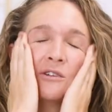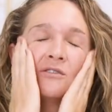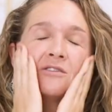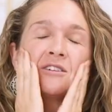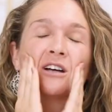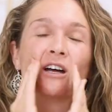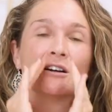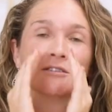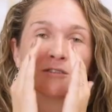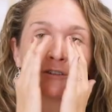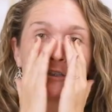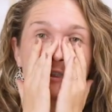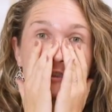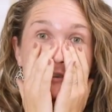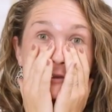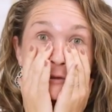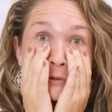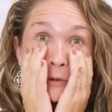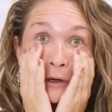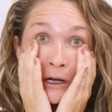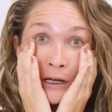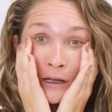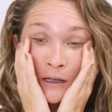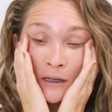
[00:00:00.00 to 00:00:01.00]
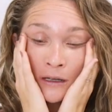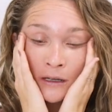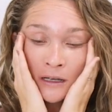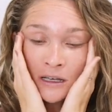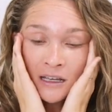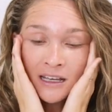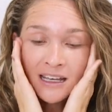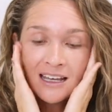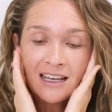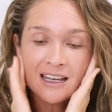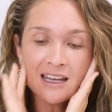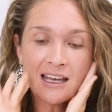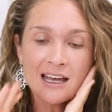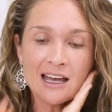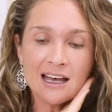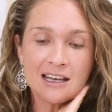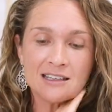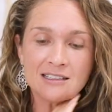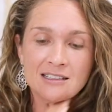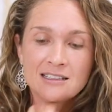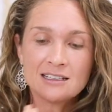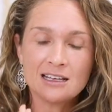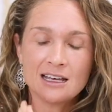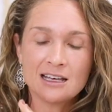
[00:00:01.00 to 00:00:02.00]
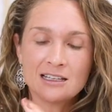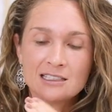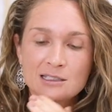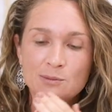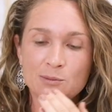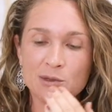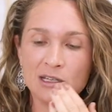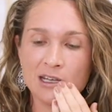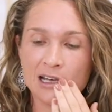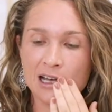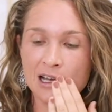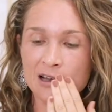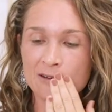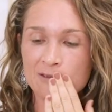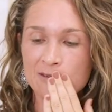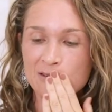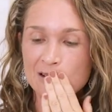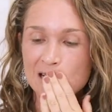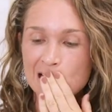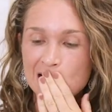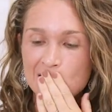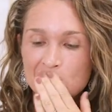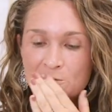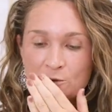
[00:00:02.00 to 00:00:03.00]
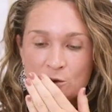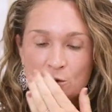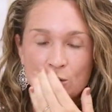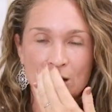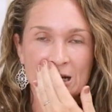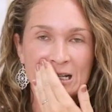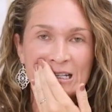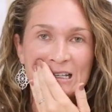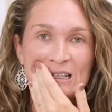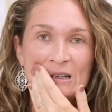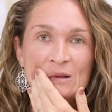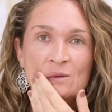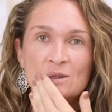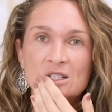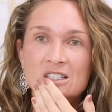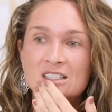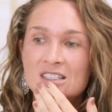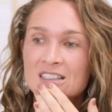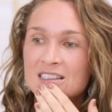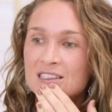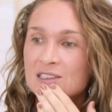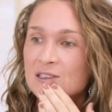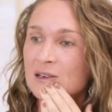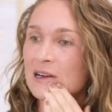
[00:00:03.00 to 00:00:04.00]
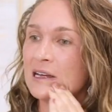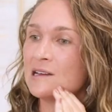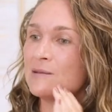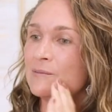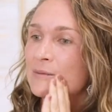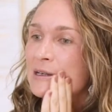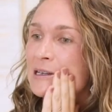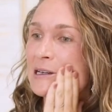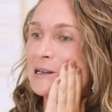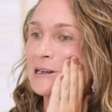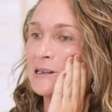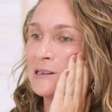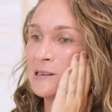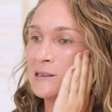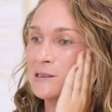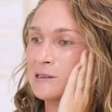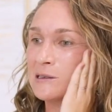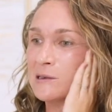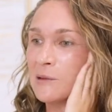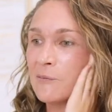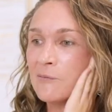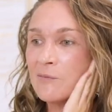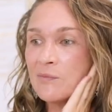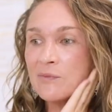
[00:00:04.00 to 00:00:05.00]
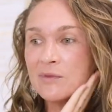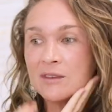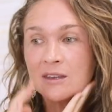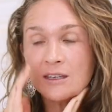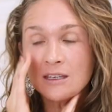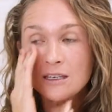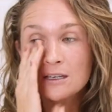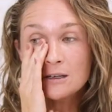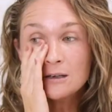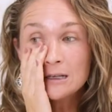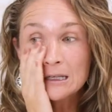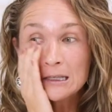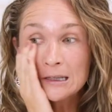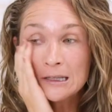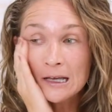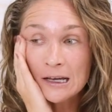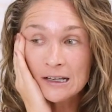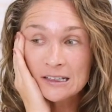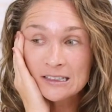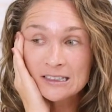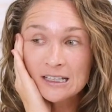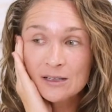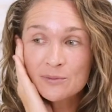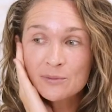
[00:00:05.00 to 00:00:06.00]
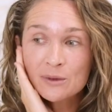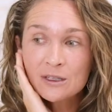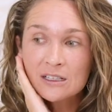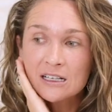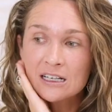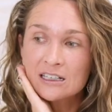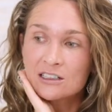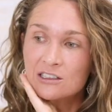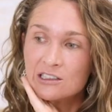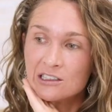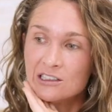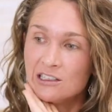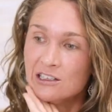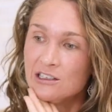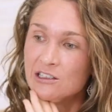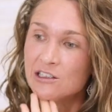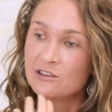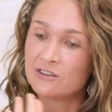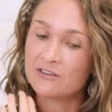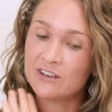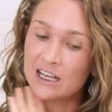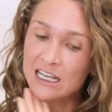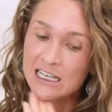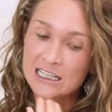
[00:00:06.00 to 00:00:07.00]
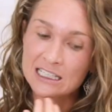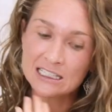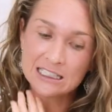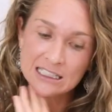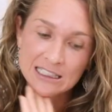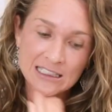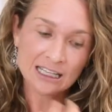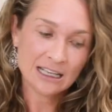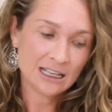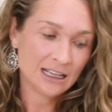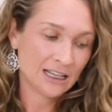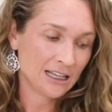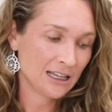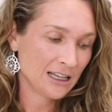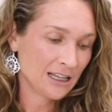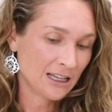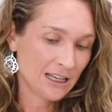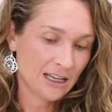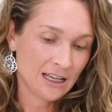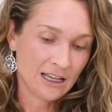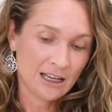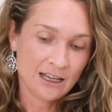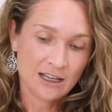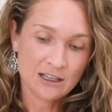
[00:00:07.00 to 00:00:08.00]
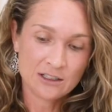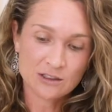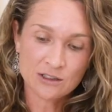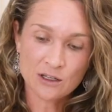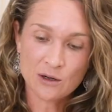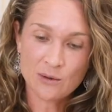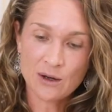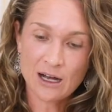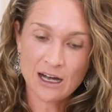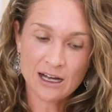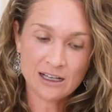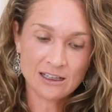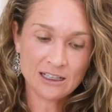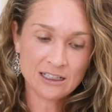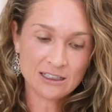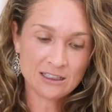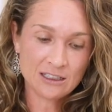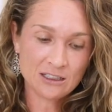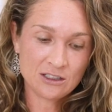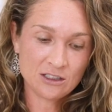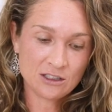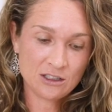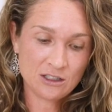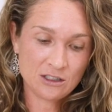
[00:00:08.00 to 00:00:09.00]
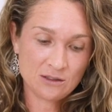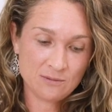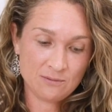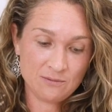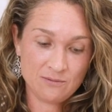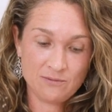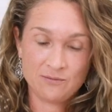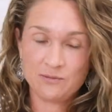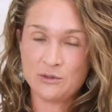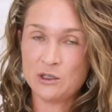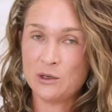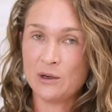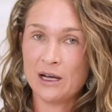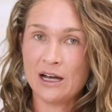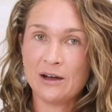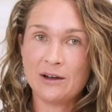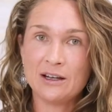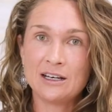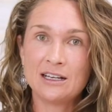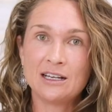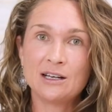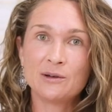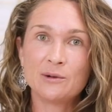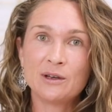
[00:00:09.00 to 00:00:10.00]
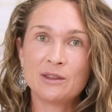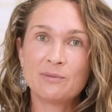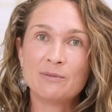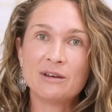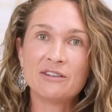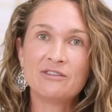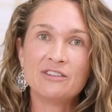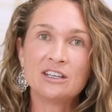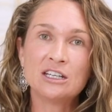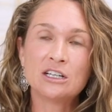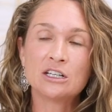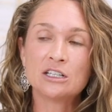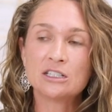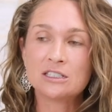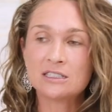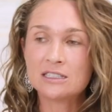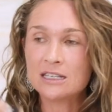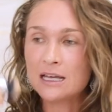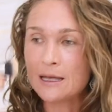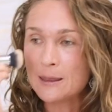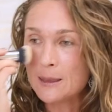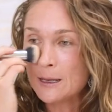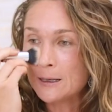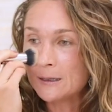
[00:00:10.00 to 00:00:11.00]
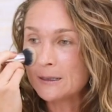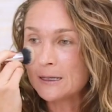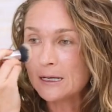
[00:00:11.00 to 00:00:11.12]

of coverage you want. It has an SPF of 20, which is great because you need that sun protection on your face. So I like to just do how I did it with my fingers and then